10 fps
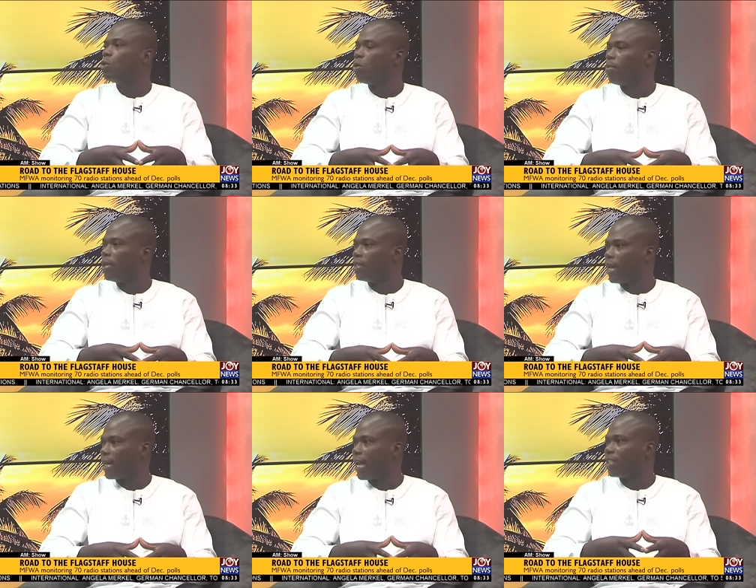to a place
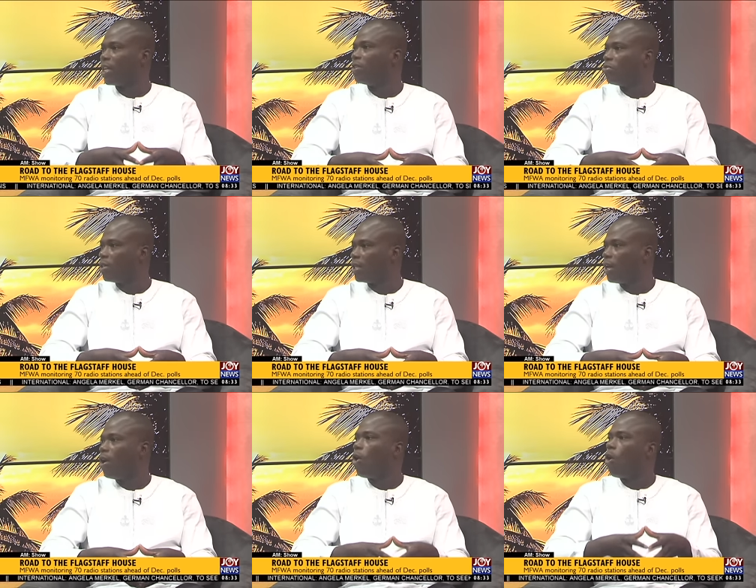like the Ashanti region
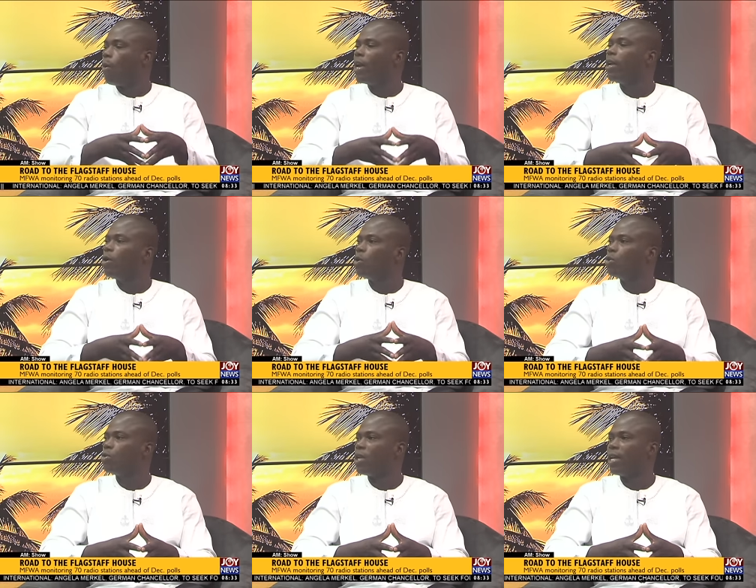or when he
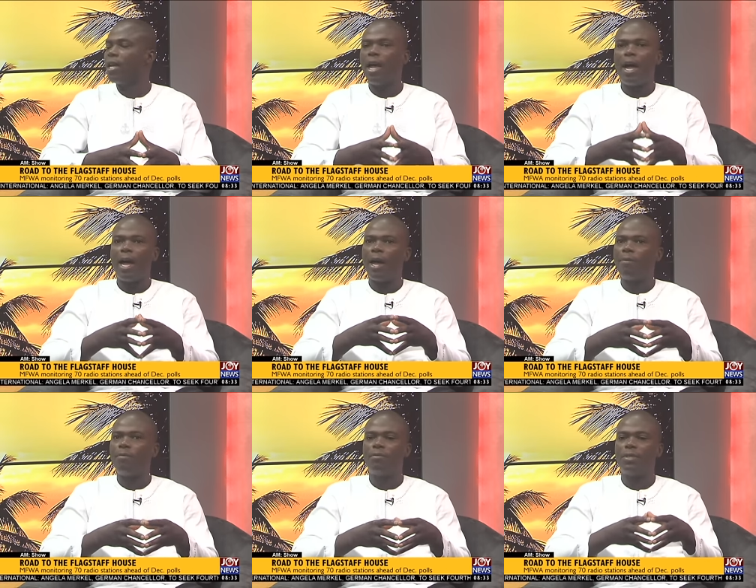goes to the,
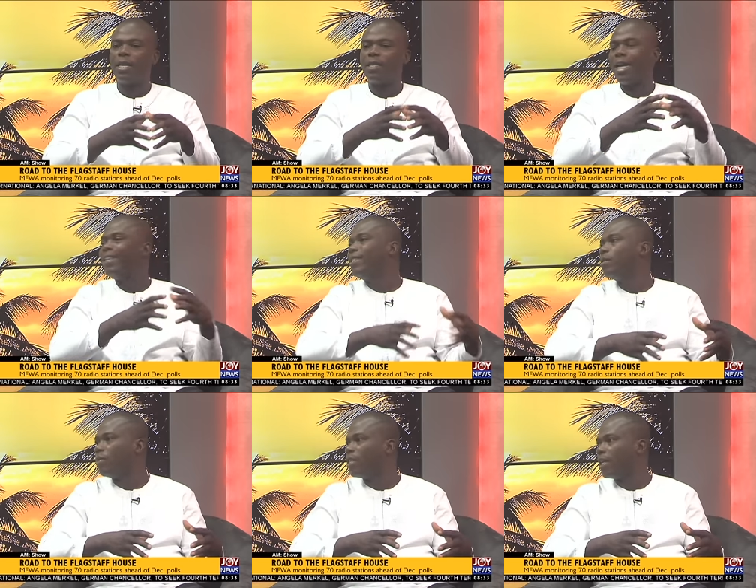um, the, the,
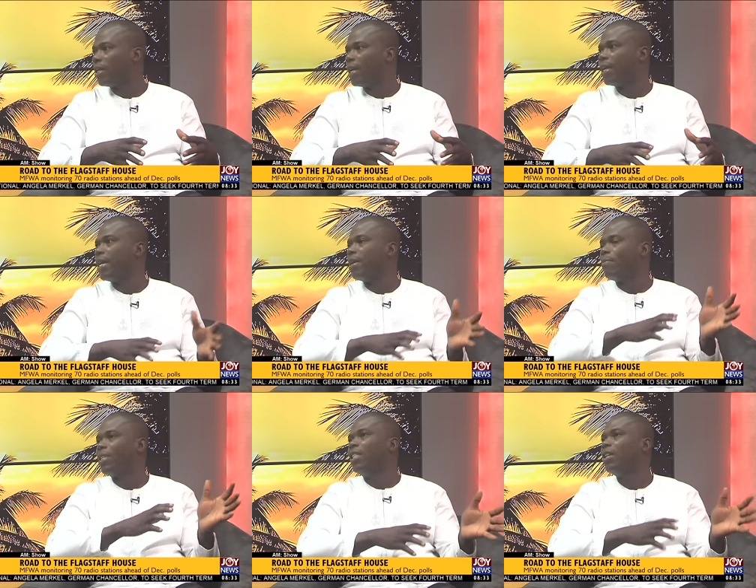eastern region,
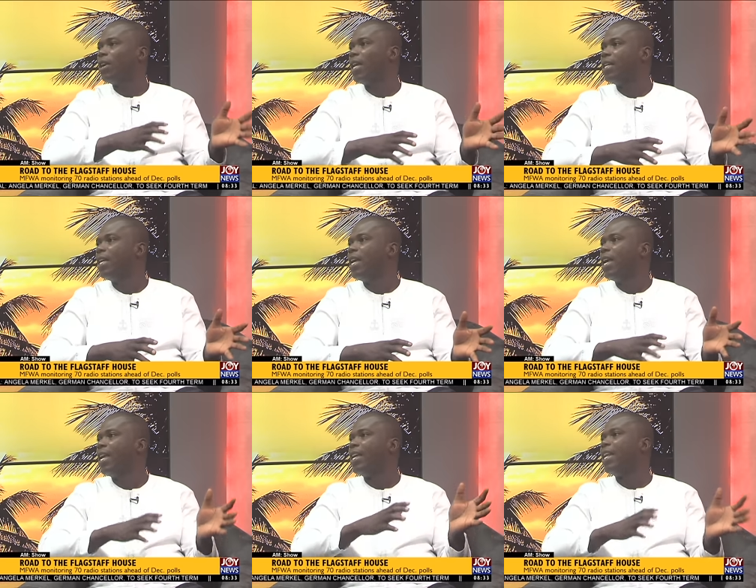and, particularly
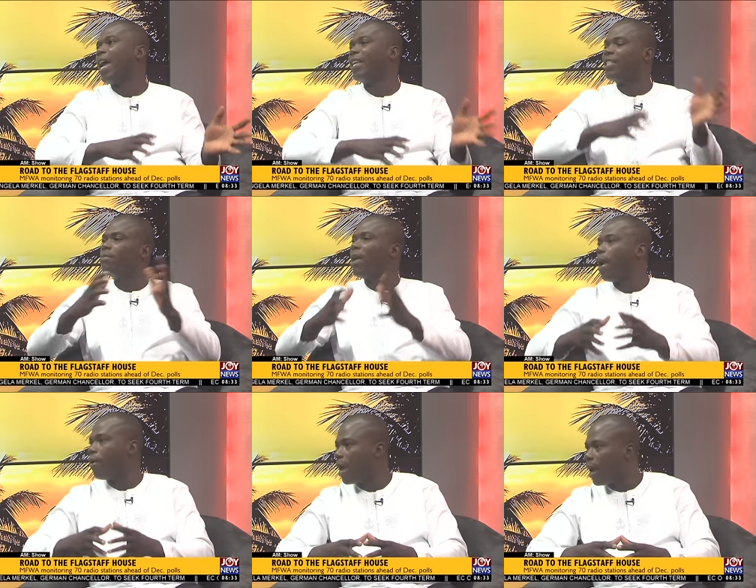in the Akyem
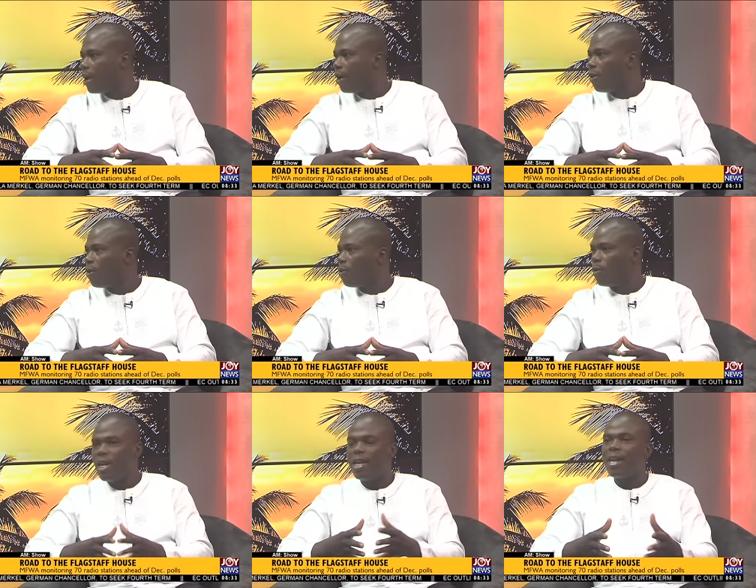area.
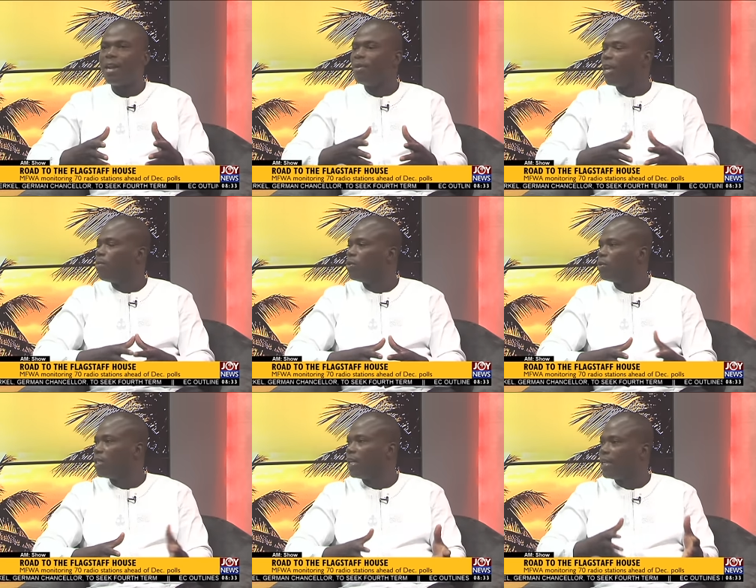Would he then be able
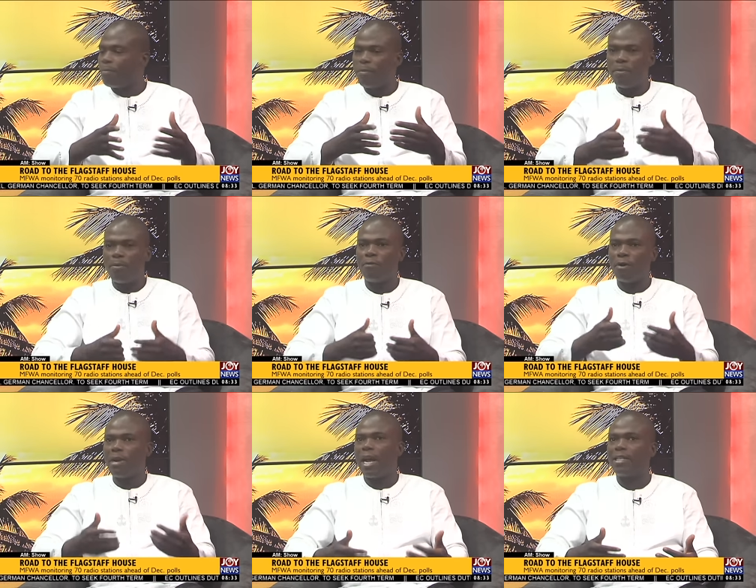to tell the people
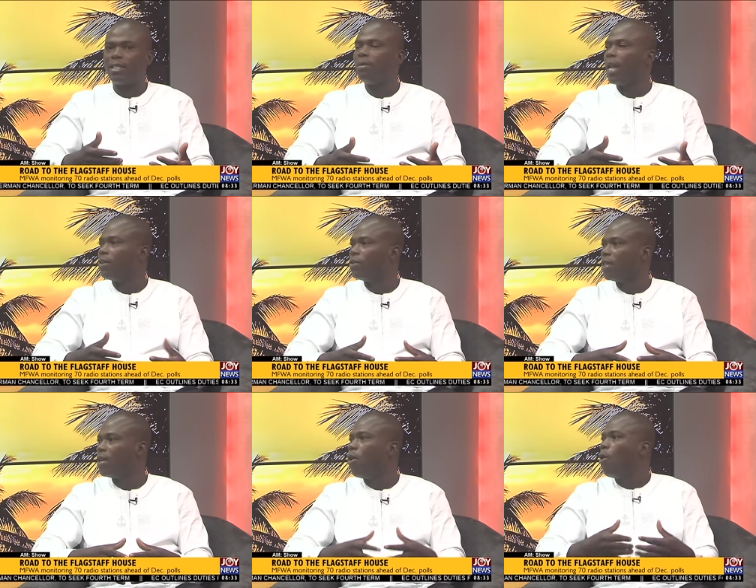from the Akyem land to
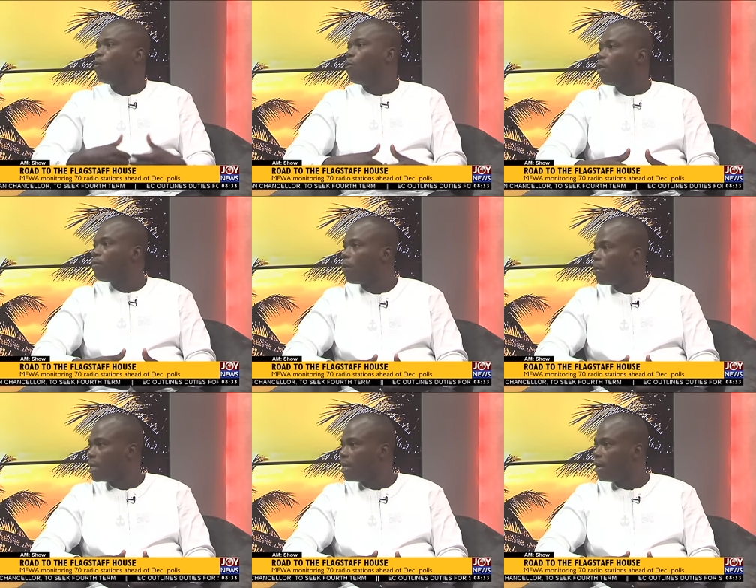say, vote for
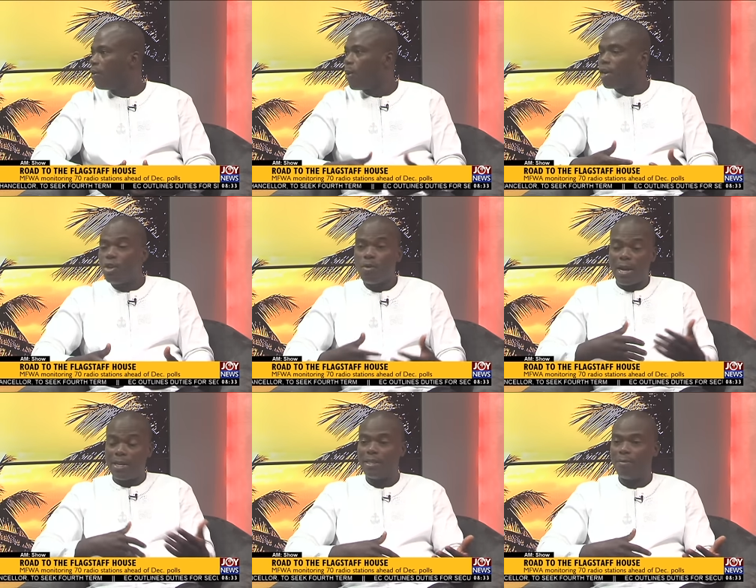me? When you
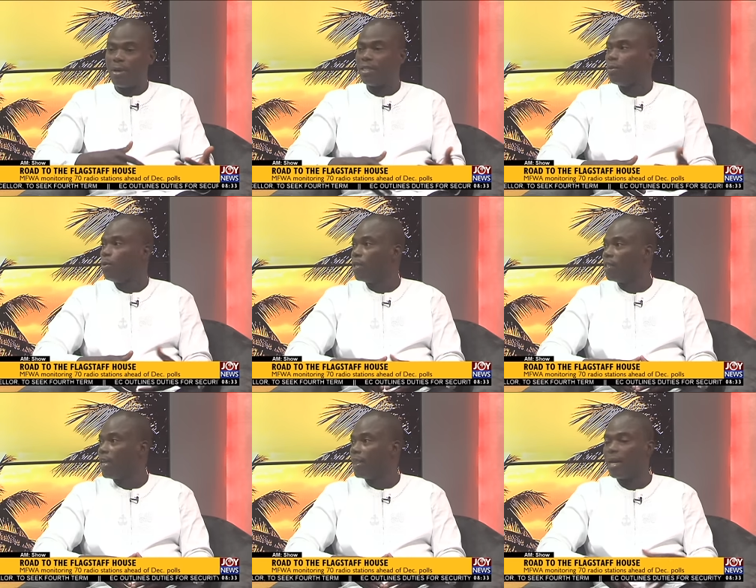are the same person who is
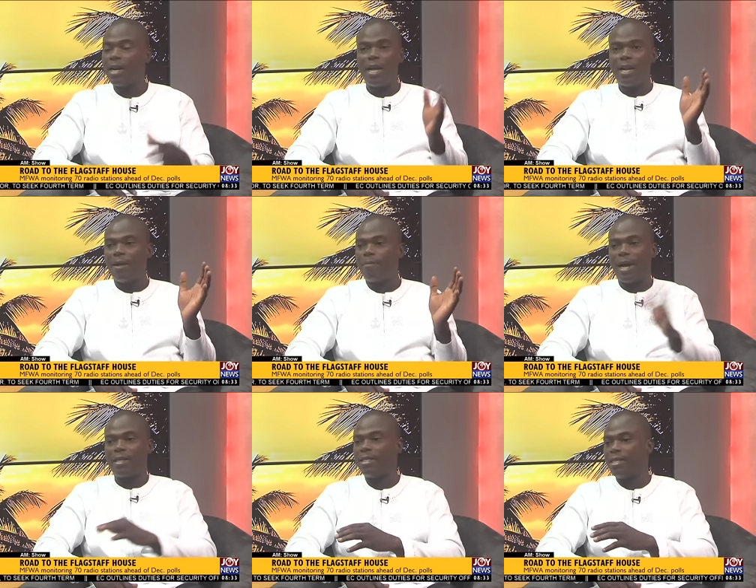saying that the
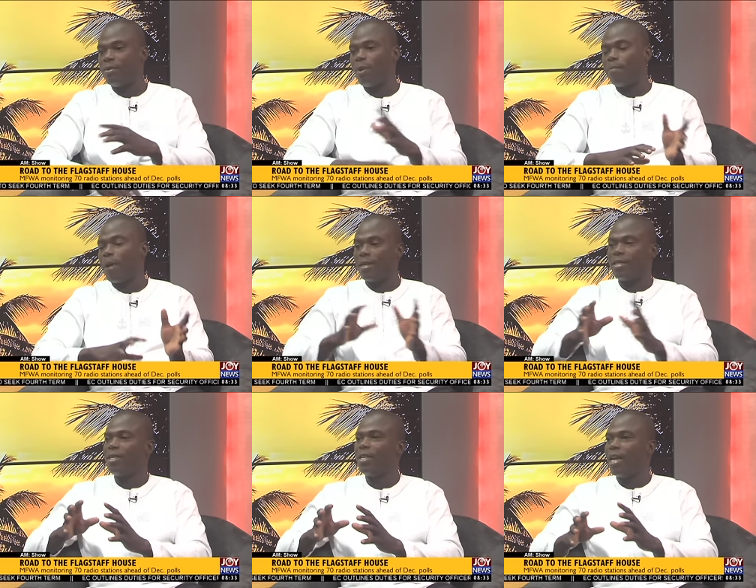party, one party,